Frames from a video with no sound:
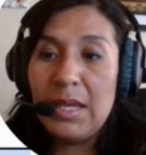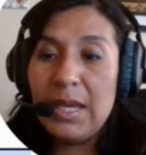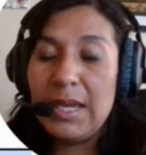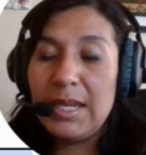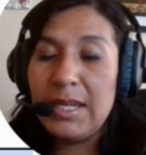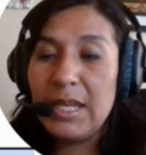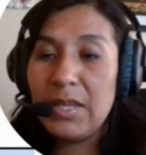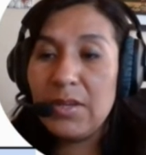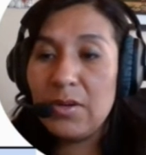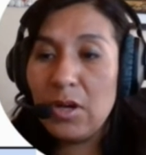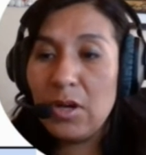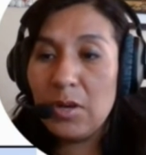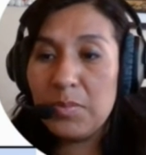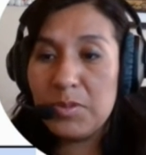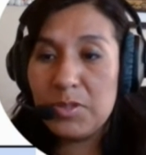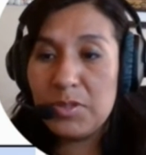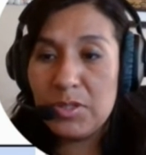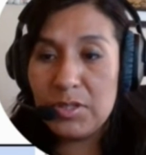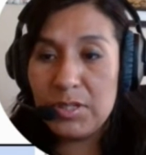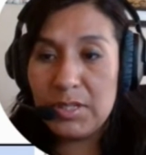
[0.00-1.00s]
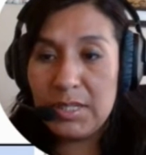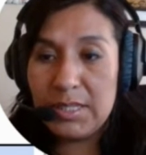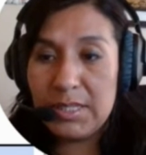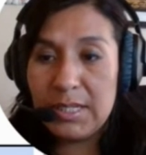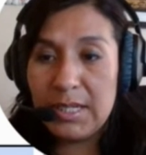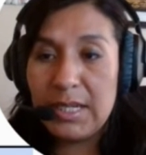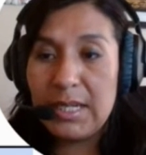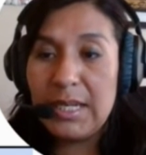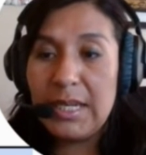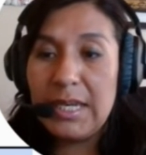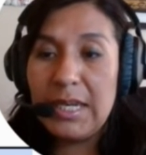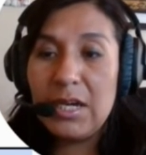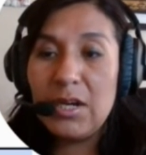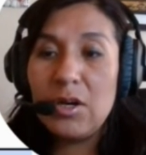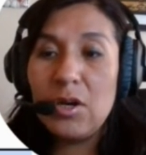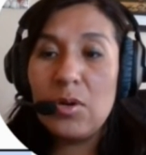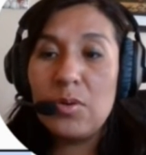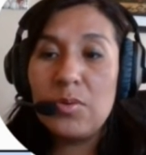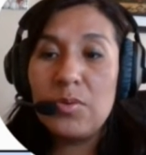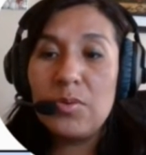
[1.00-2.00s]
Another option is clear
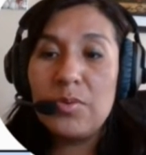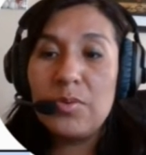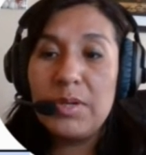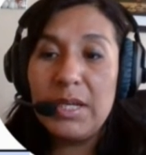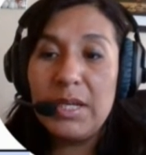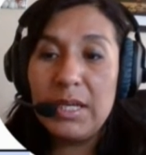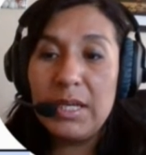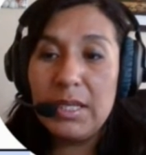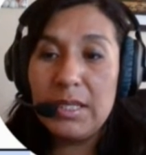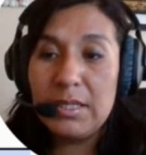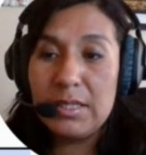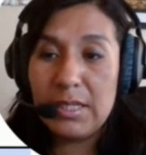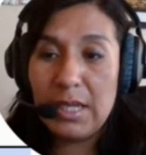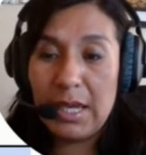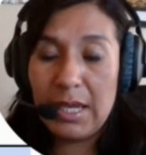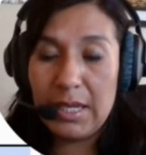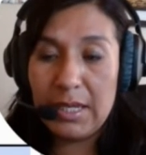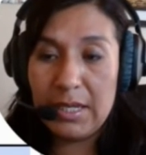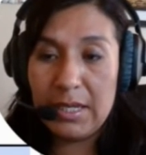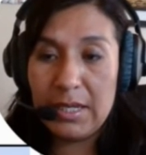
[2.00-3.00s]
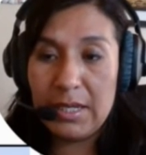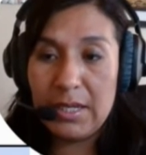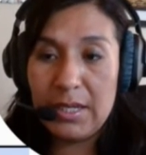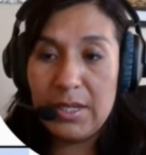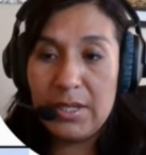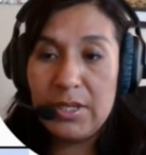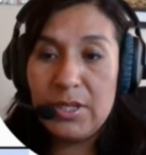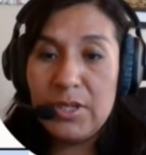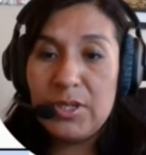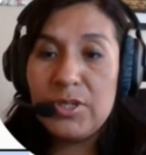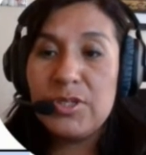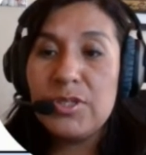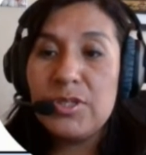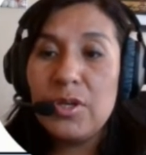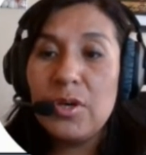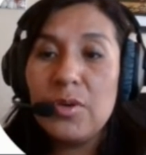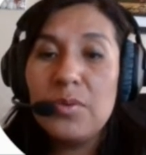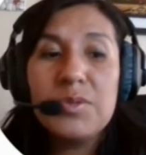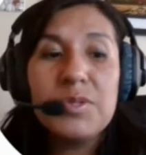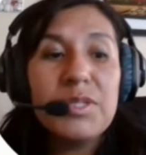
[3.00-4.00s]
on retake.
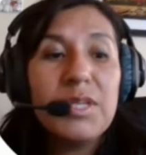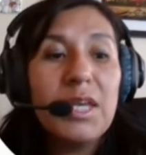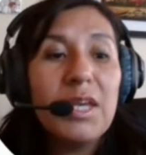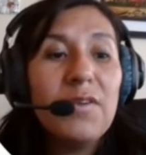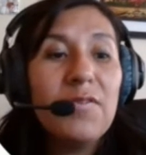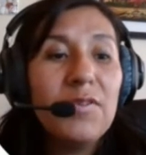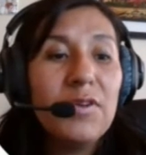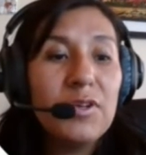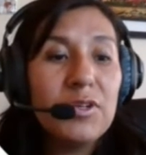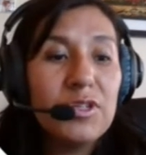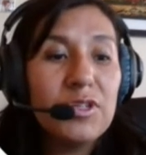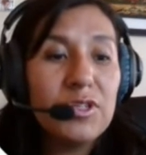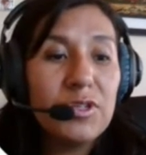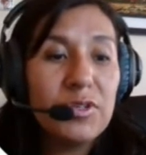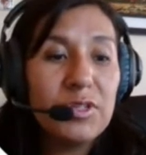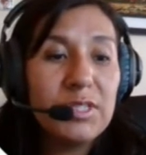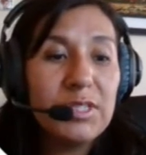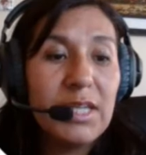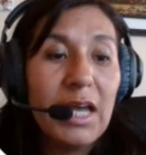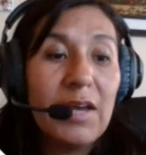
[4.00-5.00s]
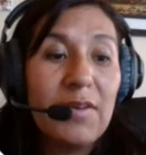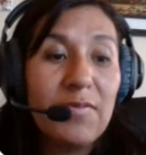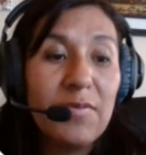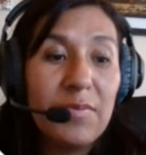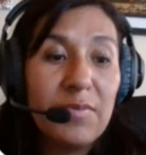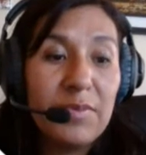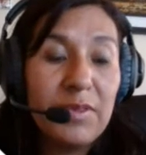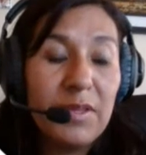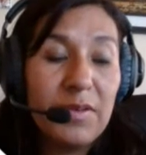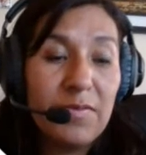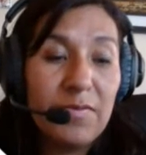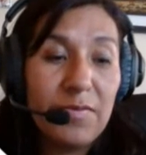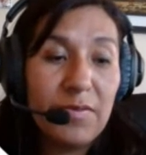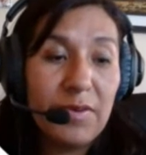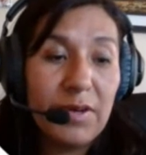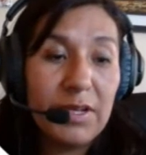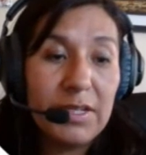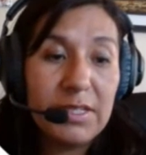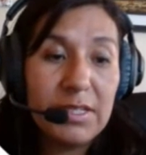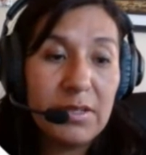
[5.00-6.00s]
So say if your students have
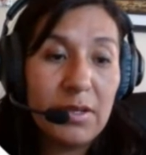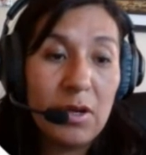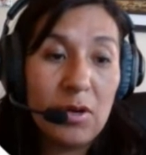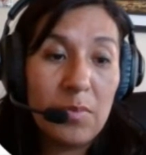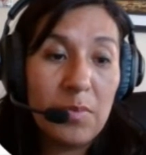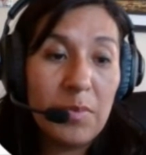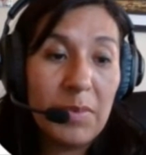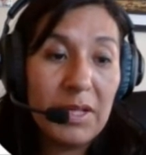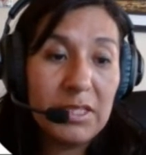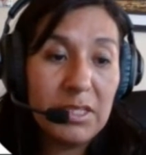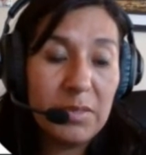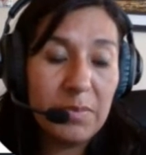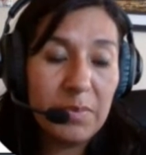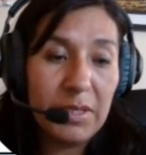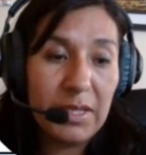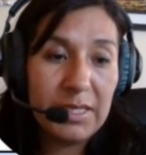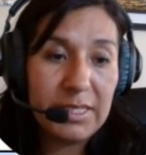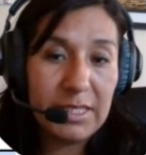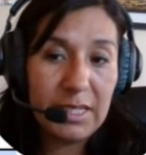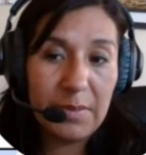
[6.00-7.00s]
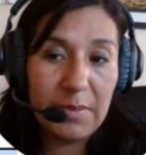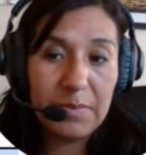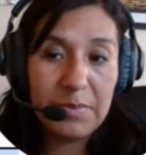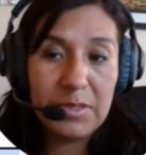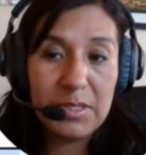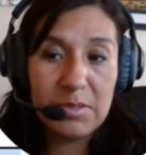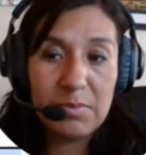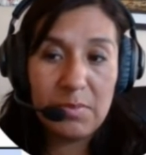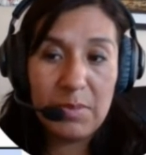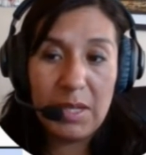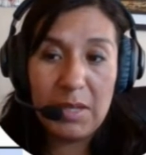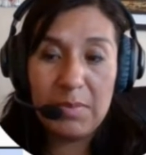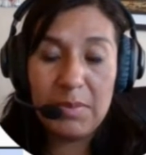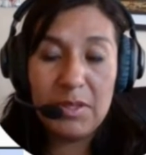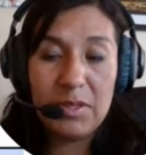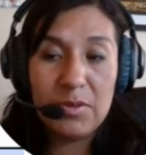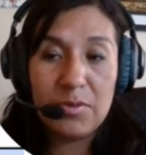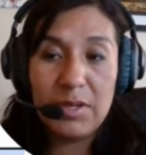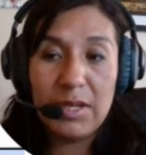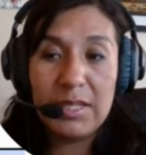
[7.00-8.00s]
different or multiple attempts, maybe
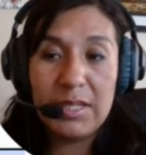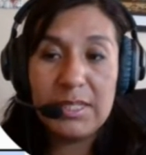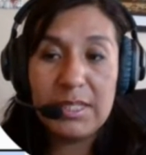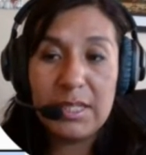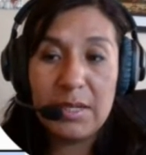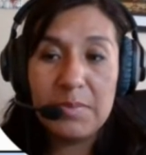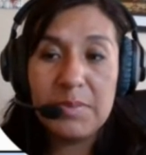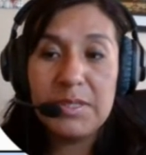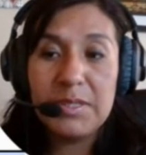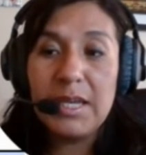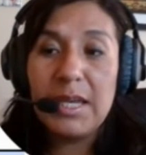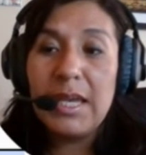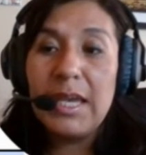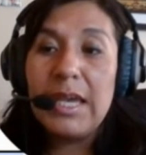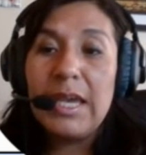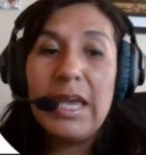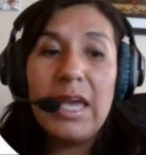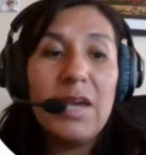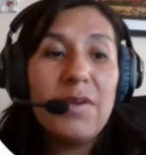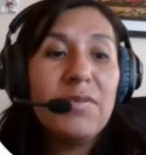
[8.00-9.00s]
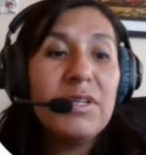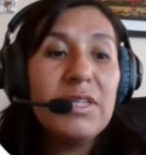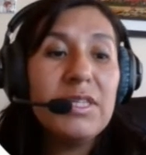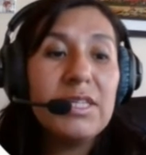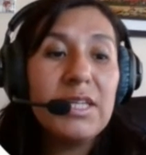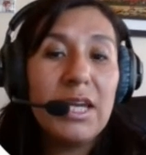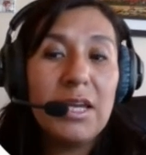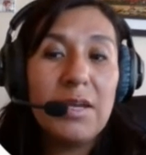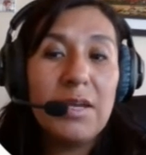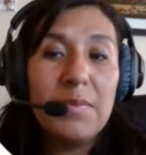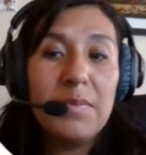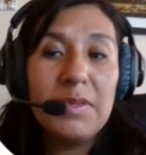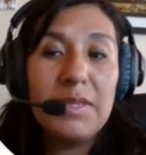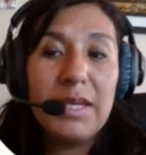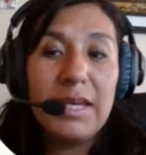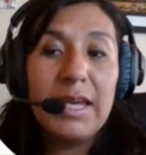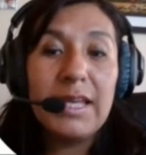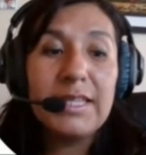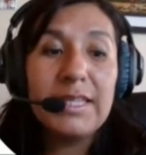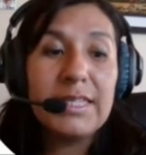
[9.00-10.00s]
3 attempts, every time
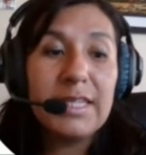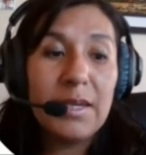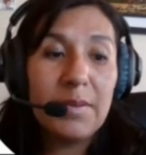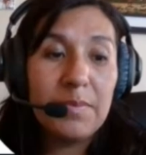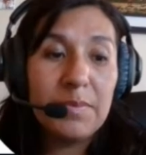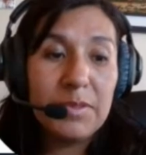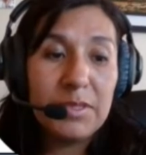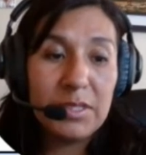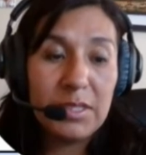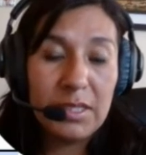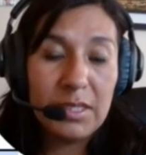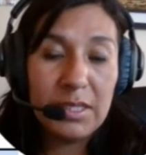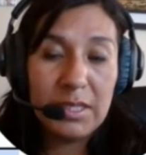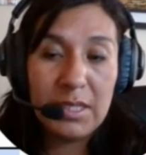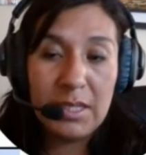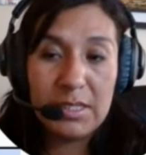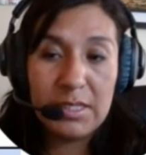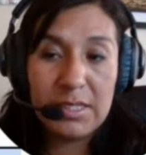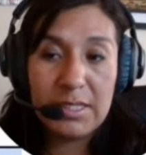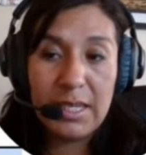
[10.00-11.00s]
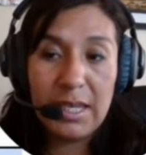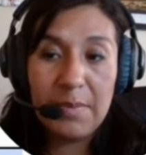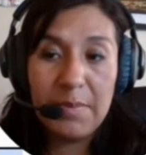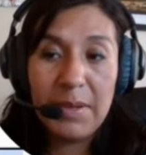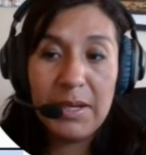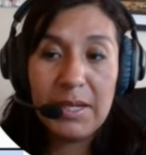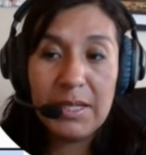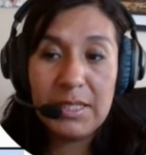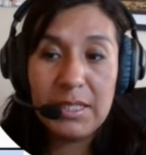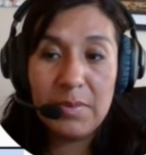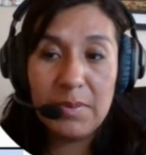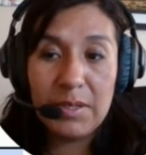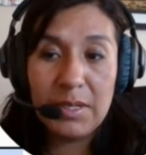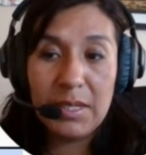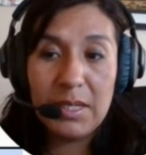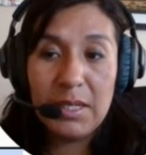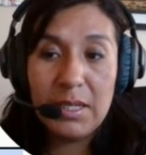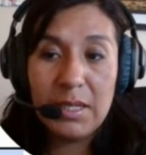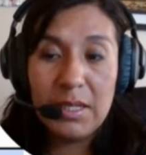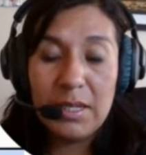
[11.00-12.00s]
they attempt the same
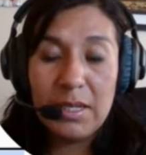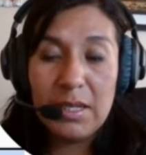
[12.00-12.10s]
activity